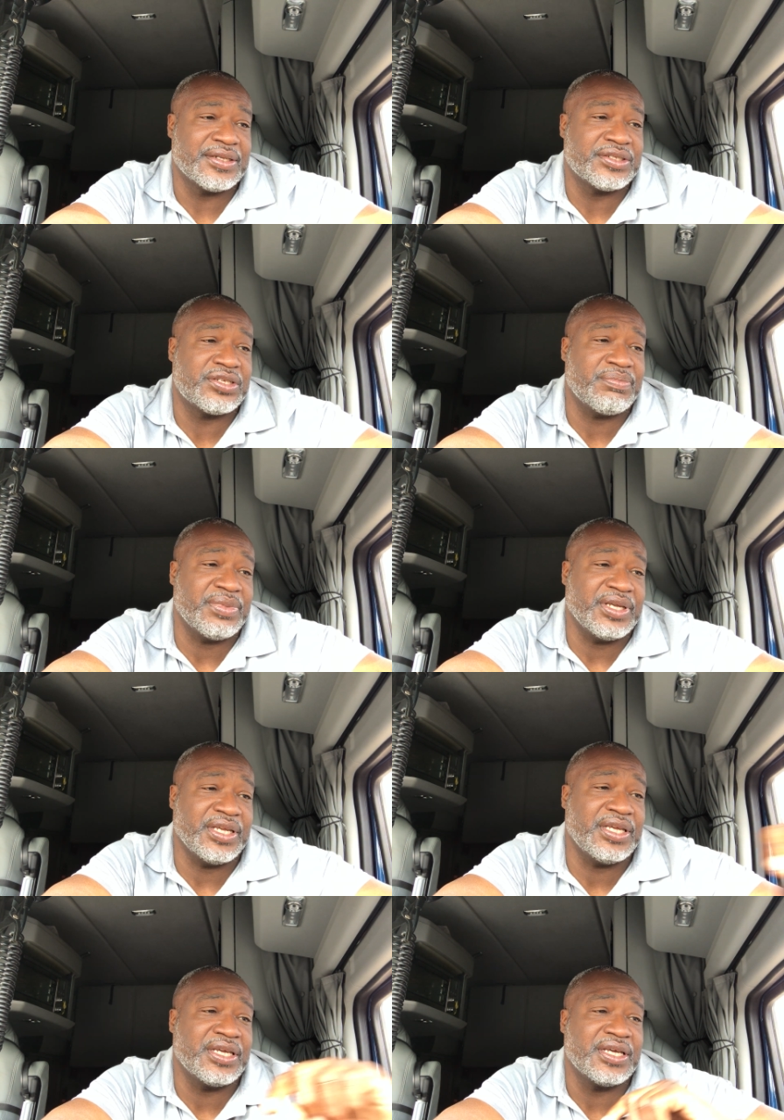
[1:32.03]
to
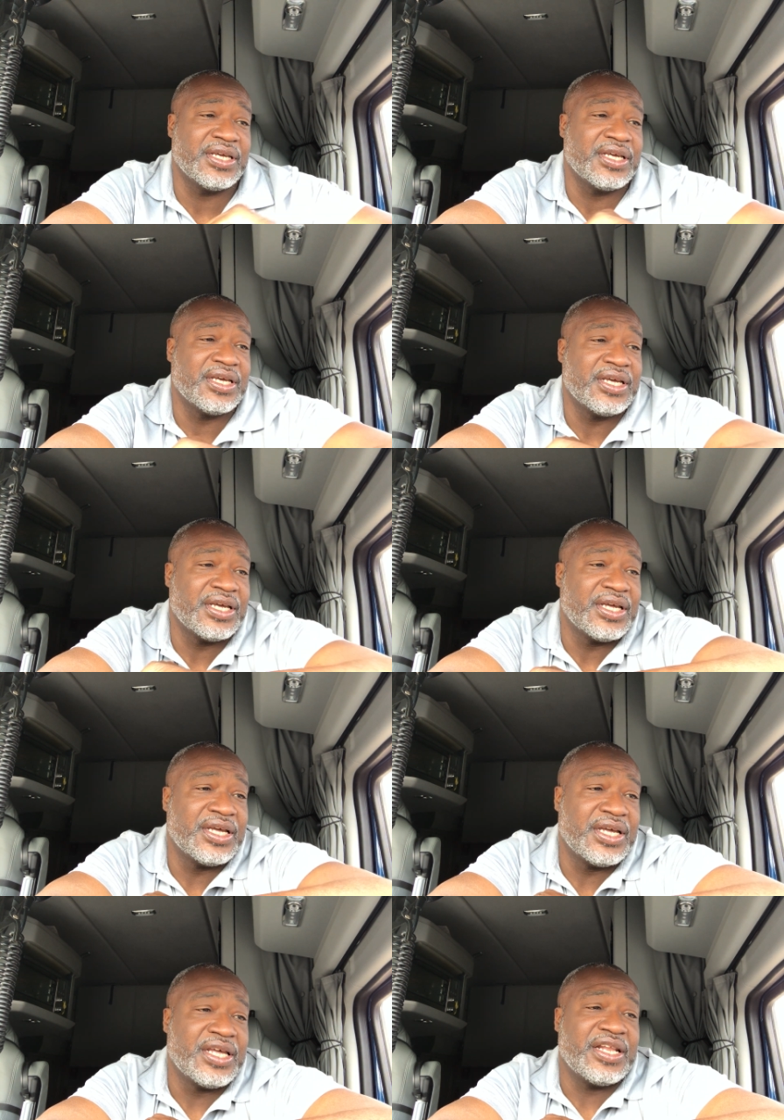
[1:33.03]
me.
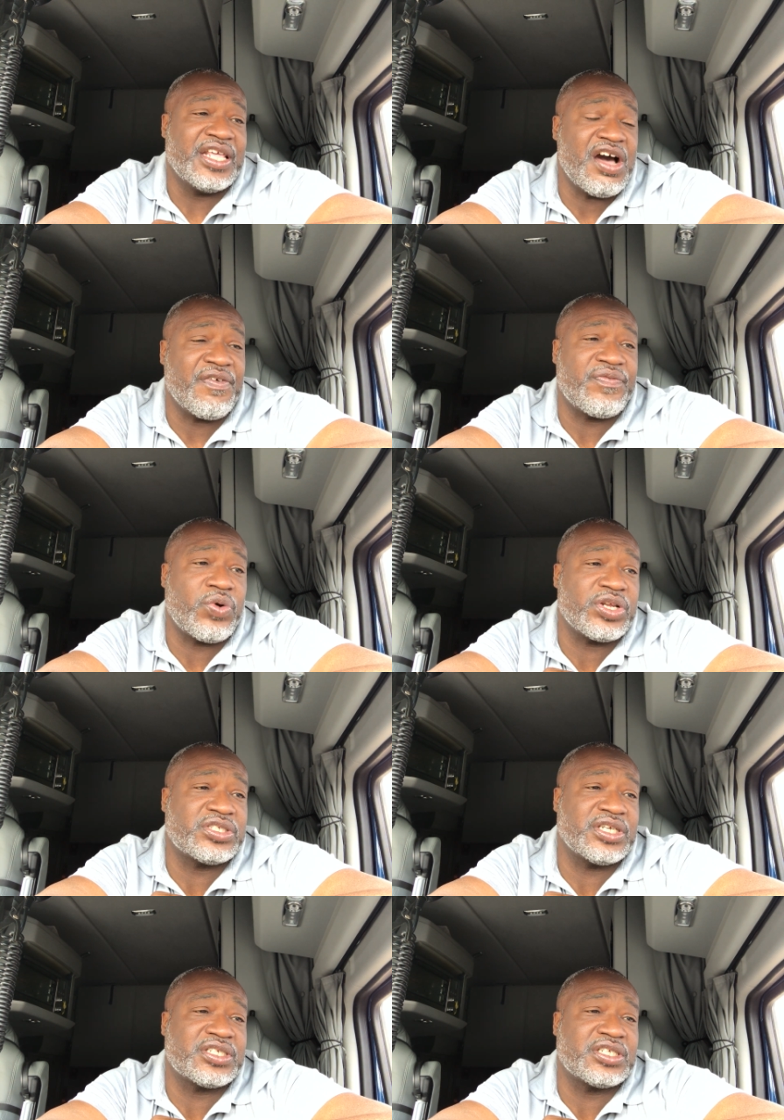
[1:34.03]
They offer
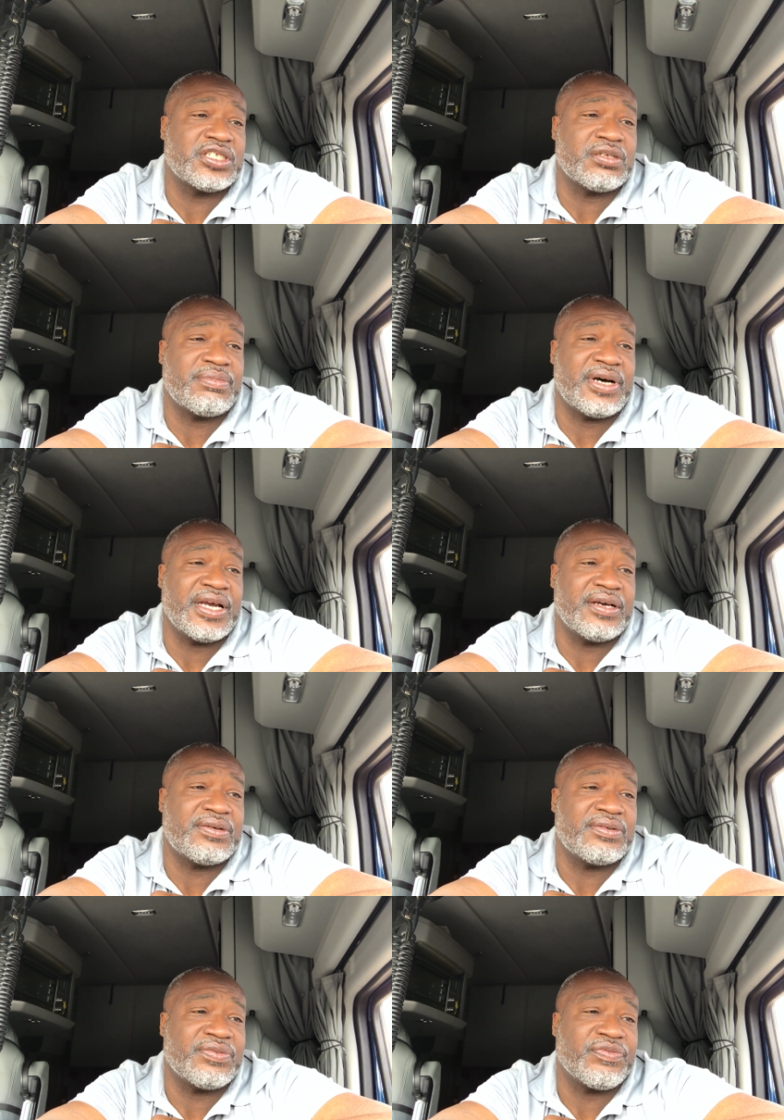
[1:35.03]
46 cents a
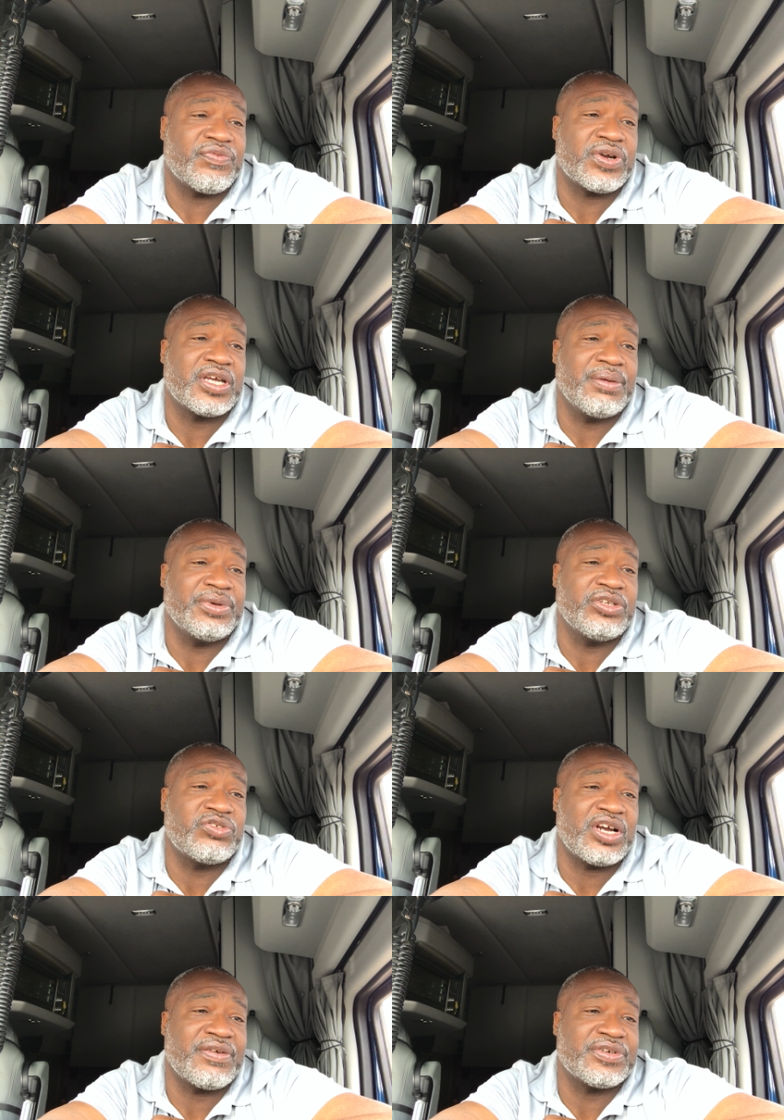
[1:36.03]
mile for company
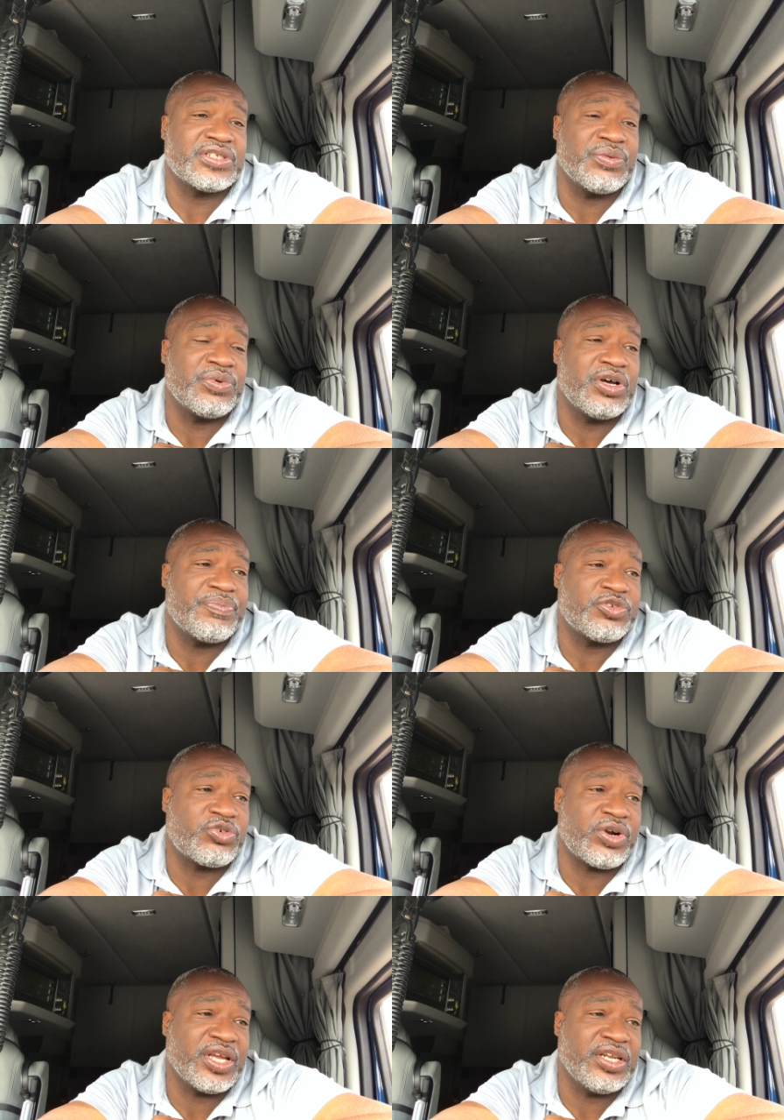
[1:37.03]
drivers and will help
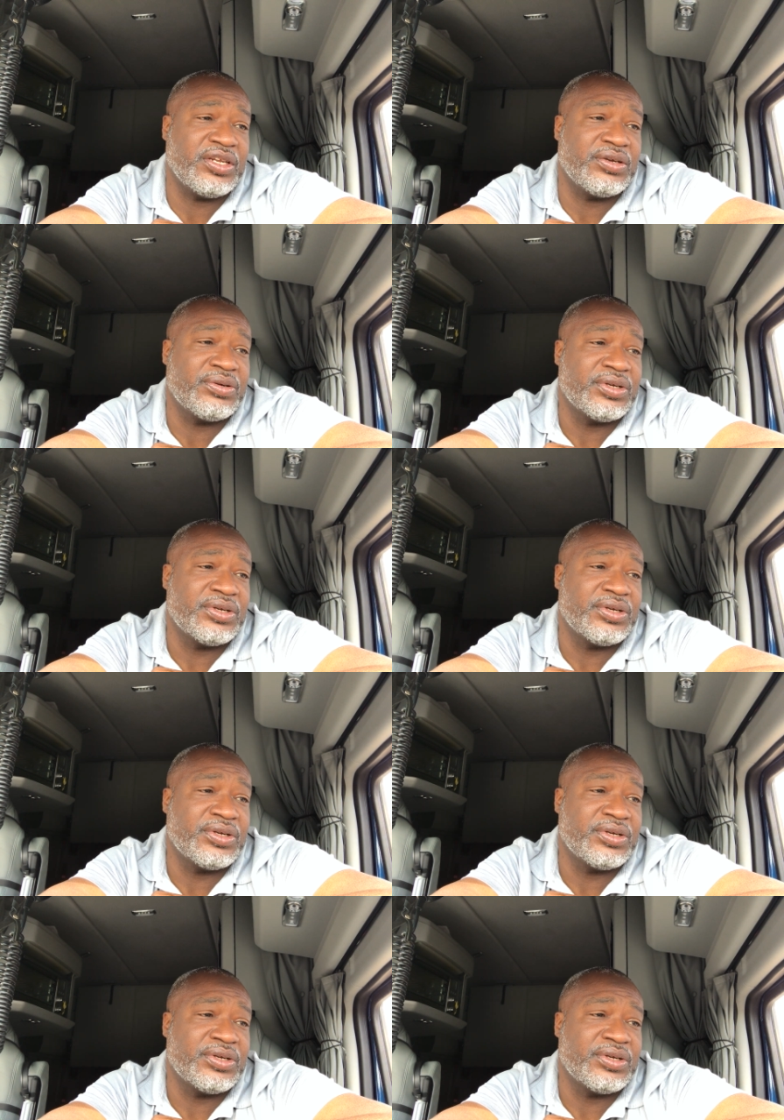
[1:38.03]
train you.